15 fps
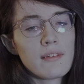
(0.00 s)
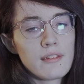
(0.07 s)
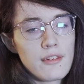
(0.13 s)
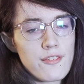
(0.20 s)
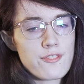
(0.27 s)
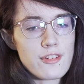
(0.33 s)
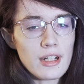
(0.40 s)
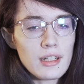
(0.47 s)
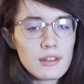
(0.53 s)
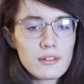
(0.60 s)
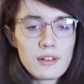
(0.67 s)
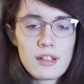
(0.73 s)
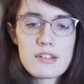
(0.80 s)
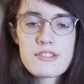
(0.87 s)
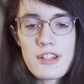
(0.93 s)
The file
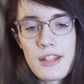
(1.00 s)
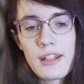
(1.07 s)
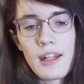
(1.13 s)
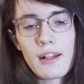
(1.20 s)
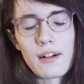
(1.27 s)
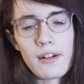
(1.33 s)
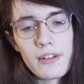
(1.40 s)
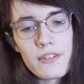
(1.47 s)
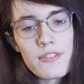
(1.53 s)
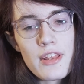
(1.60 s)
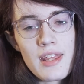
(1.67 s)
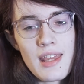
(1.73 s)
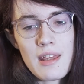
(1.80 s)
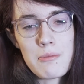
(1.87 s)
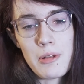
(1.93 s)
containing all of
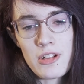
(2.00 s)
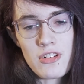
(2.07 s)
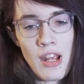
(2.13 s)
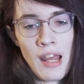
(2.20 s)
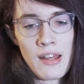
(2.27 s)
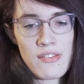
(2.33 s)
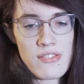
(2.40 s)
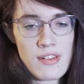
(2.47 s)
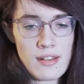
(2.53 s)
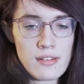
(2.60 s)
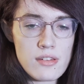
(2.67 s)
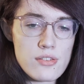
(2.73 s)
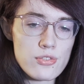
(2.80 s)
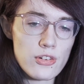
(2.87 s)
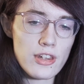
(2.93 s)
the image
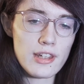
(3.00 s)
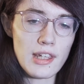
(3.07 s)
assets for the